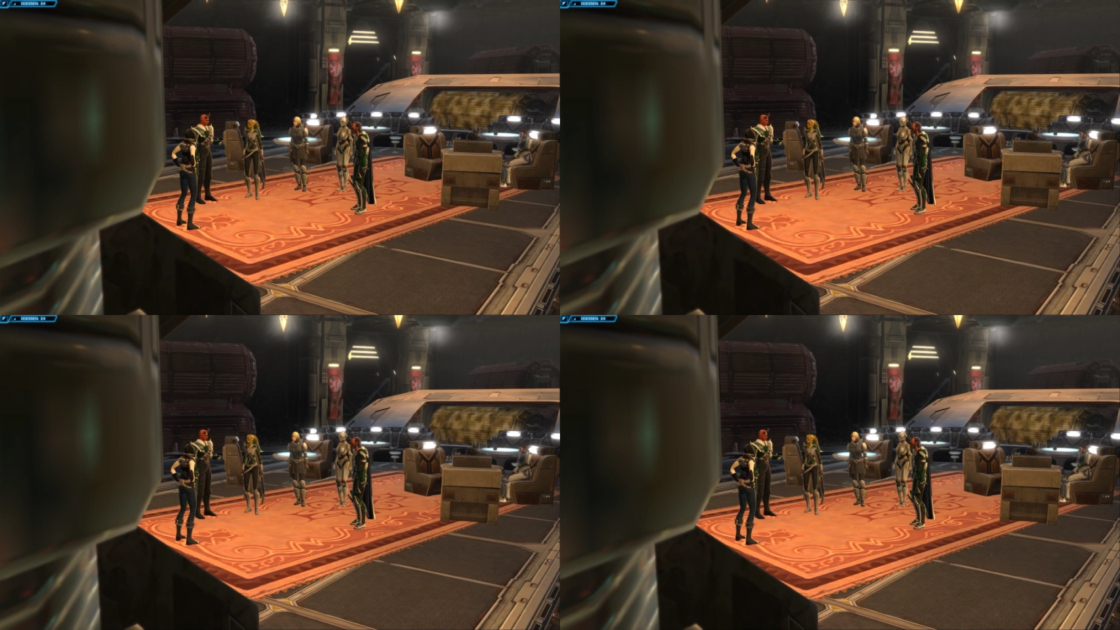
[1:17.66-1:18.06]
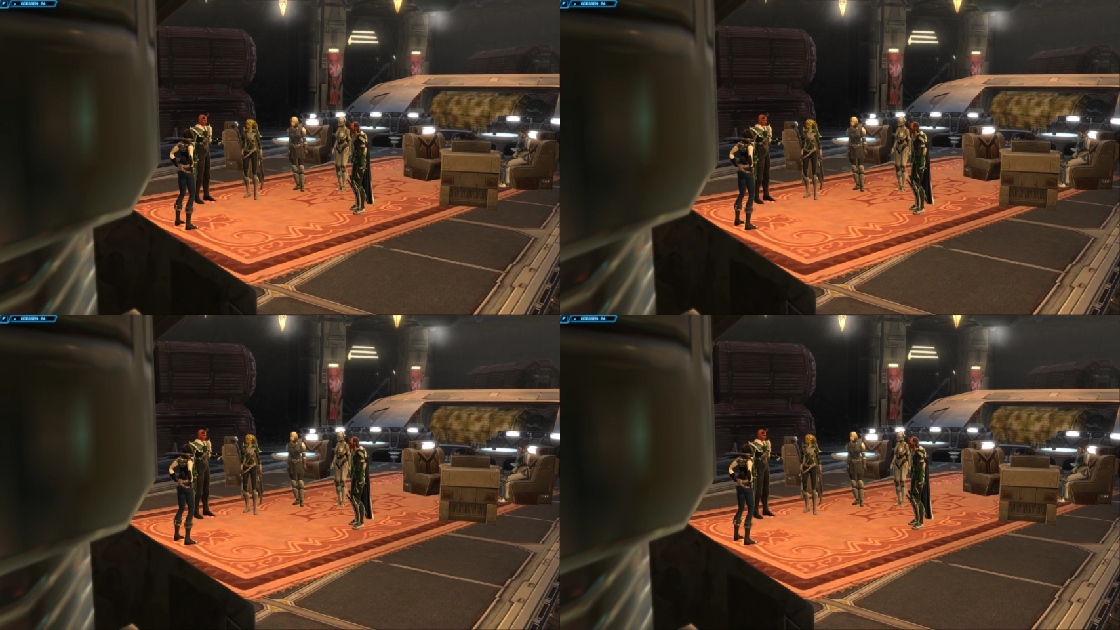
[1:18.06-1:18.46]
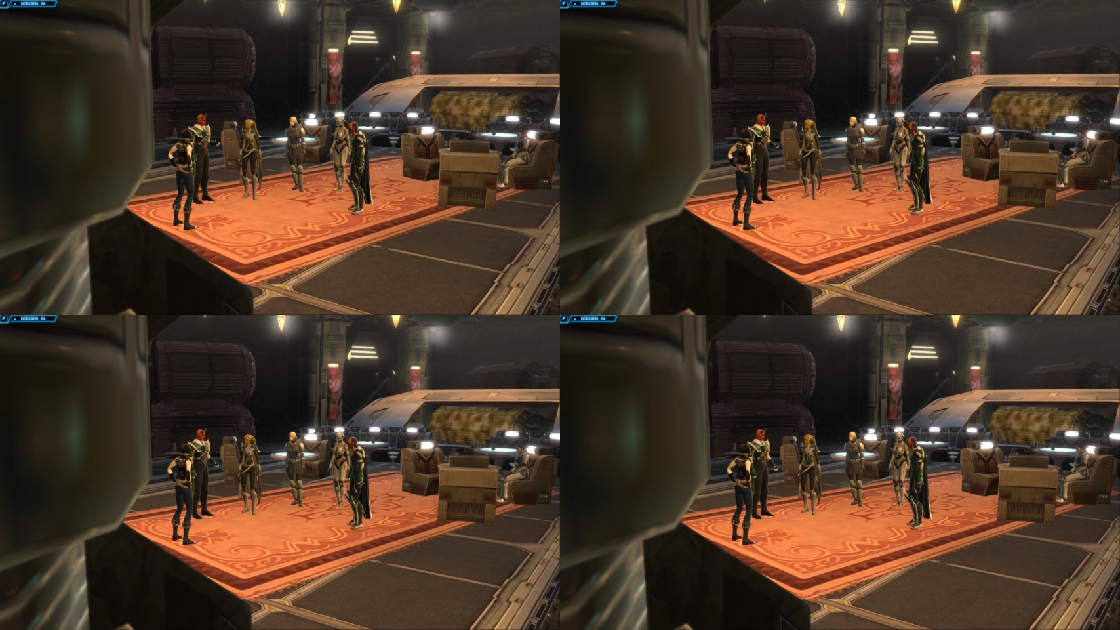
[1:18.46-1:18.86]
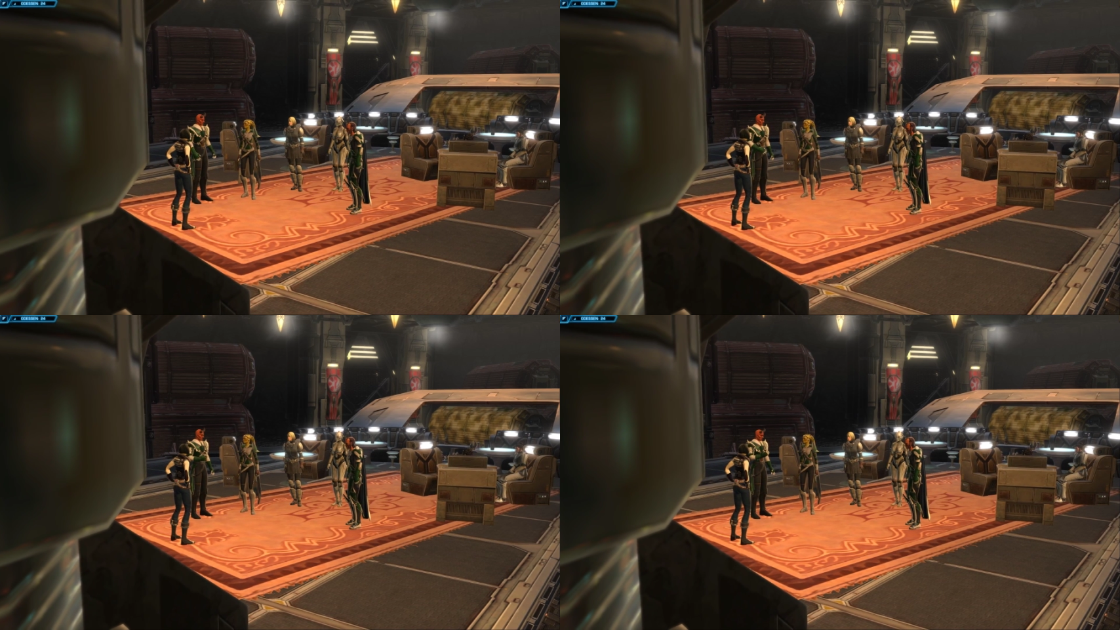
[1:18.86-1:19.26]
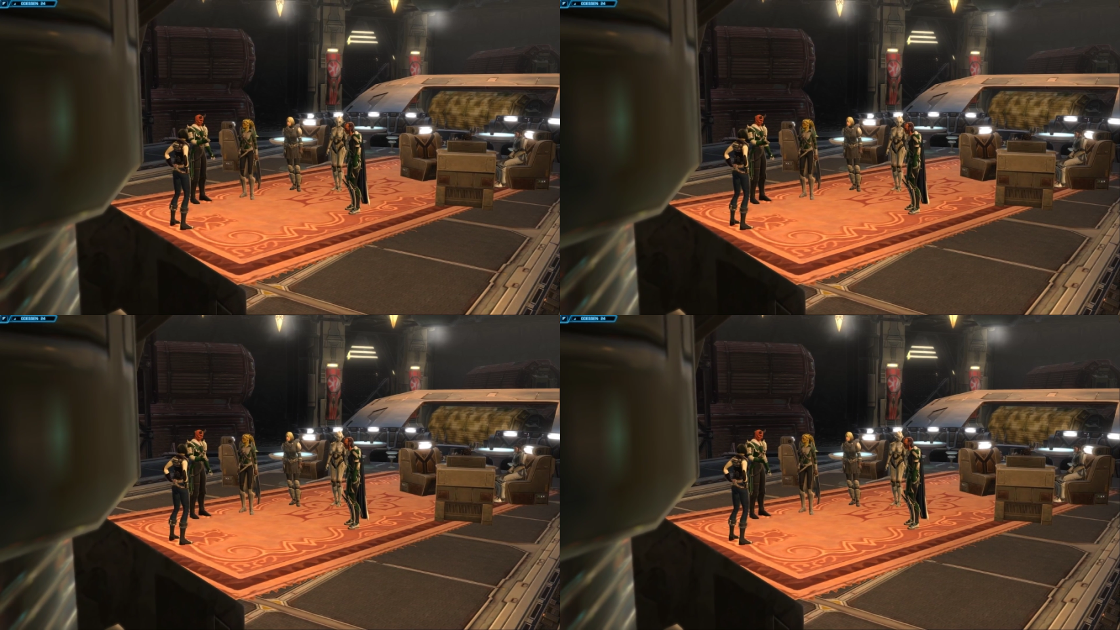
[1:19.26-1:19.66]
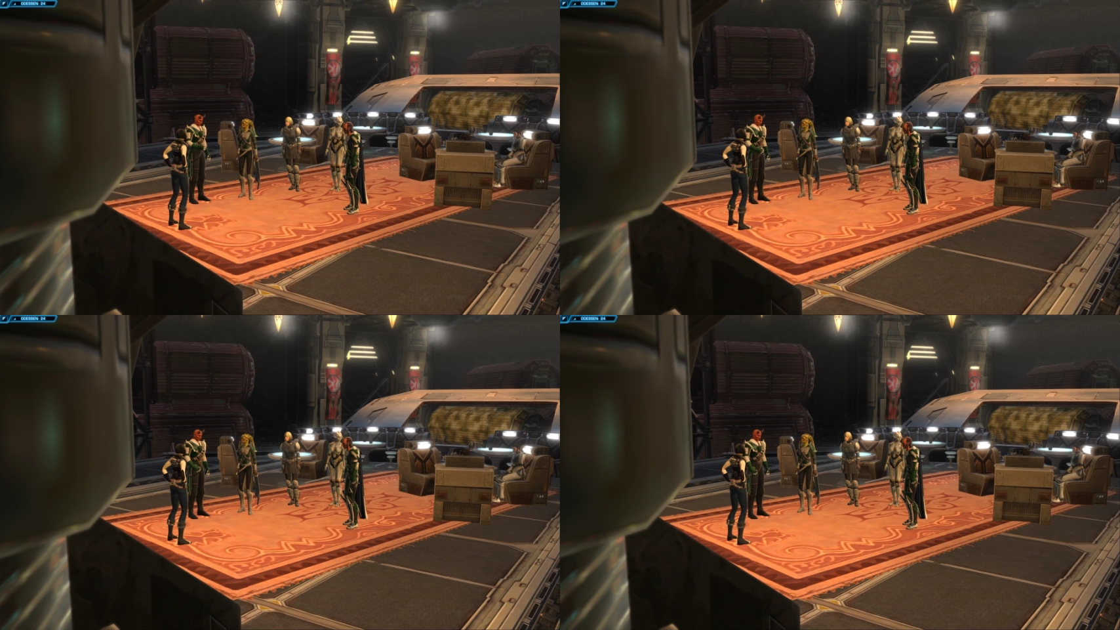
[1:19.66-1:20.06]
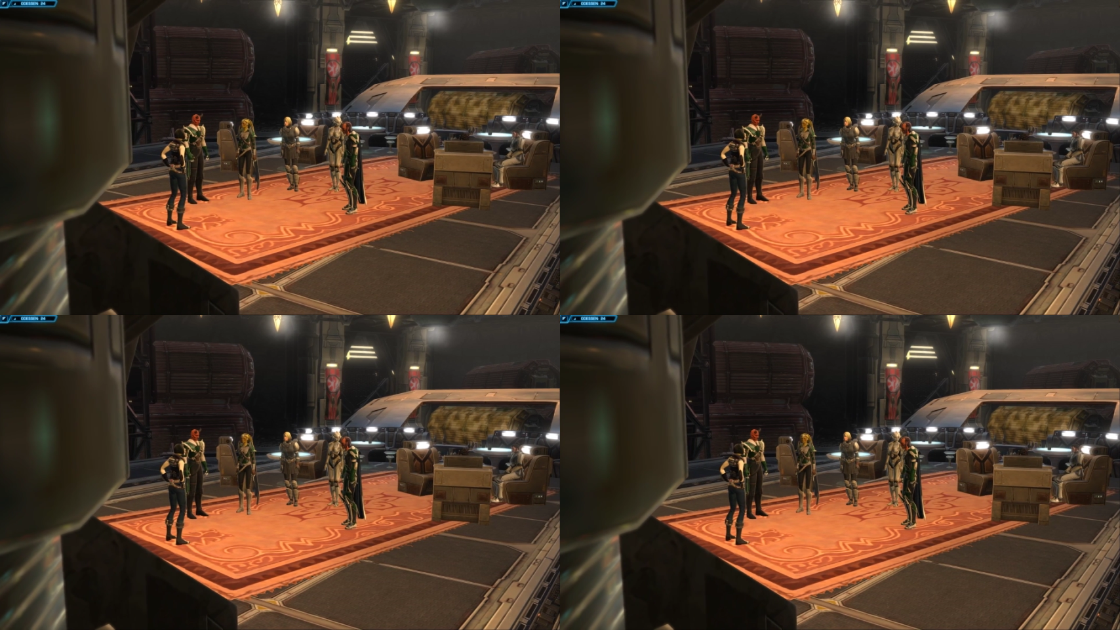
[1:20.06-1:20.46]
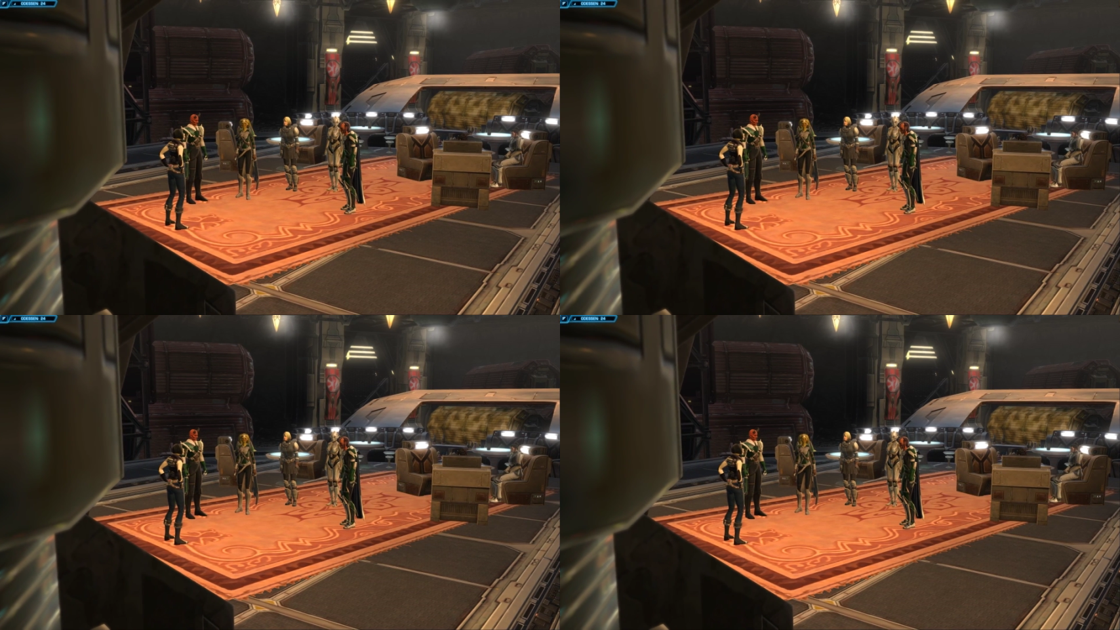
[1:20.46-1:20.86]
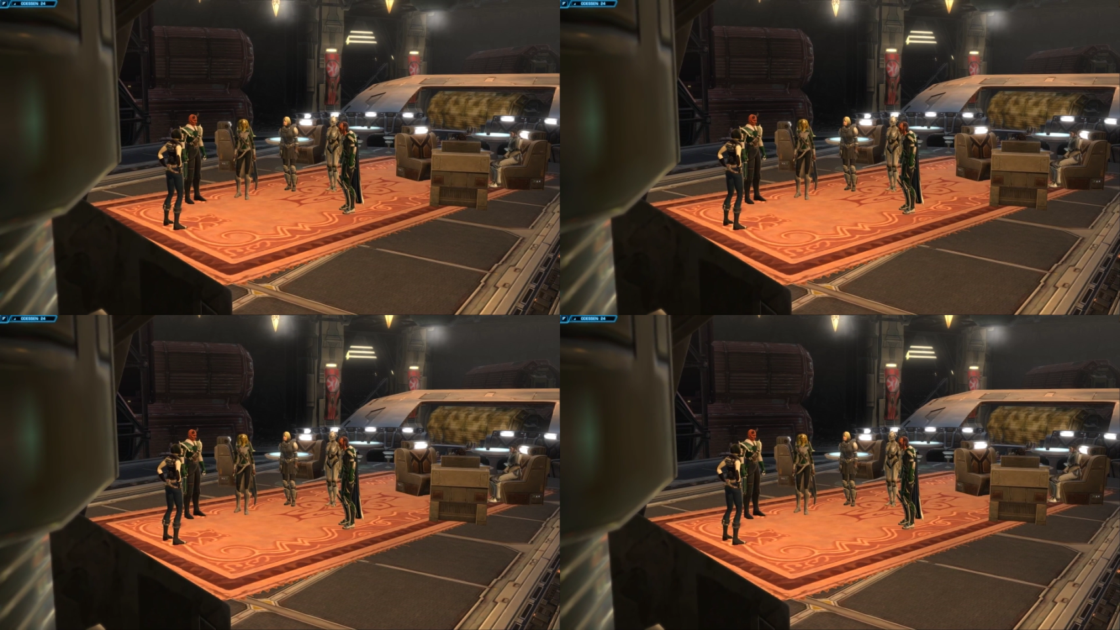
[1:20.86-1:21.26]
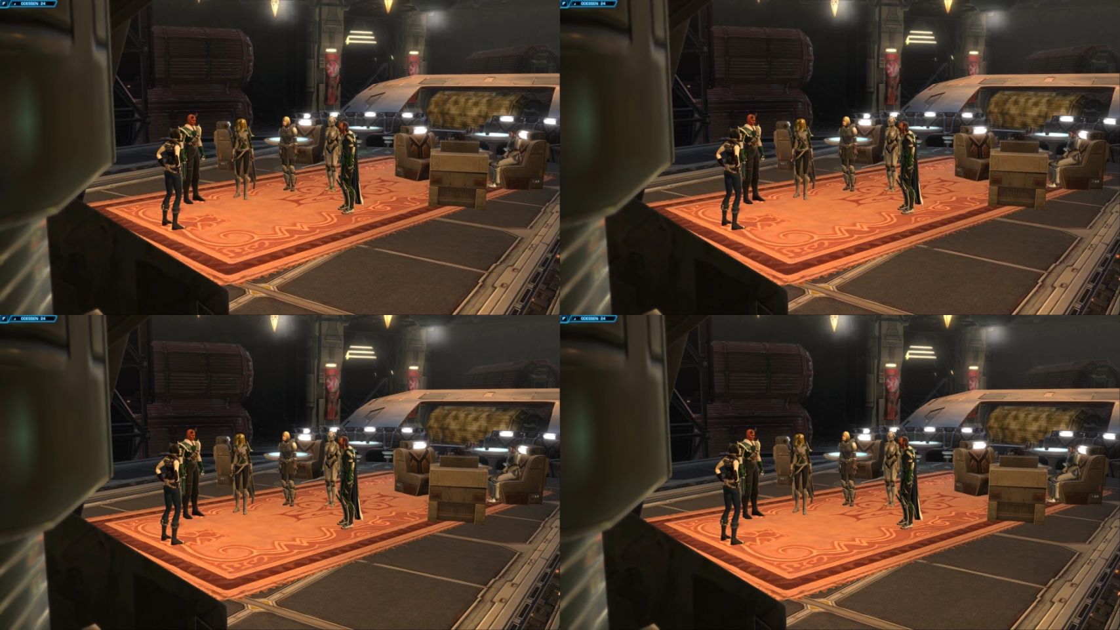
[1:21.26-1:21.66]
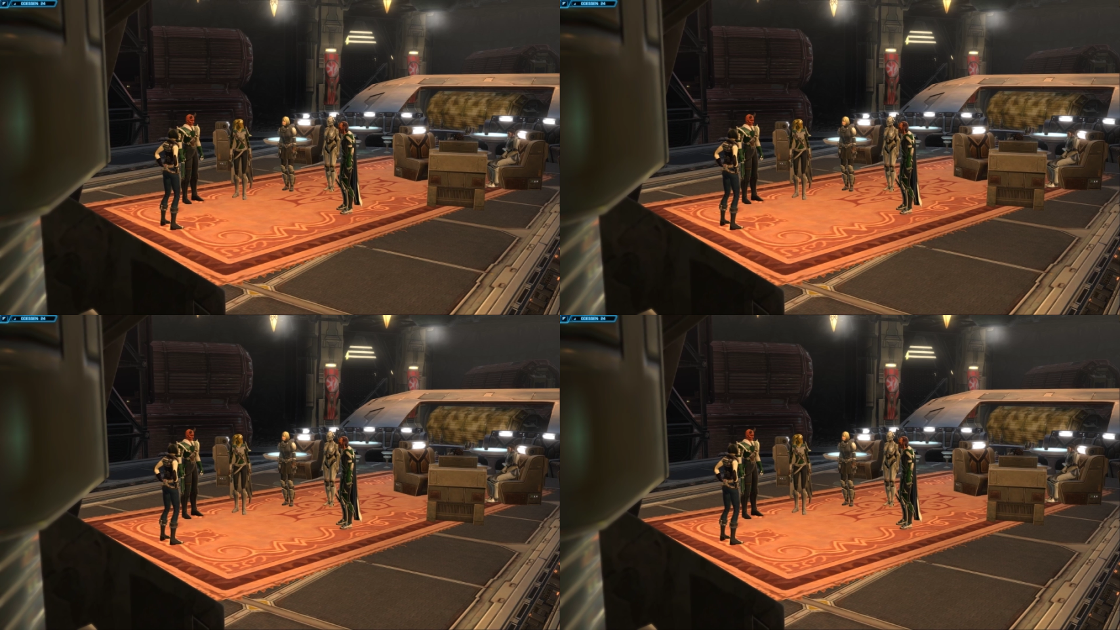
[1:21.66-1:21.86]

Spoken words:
(no speaker visible)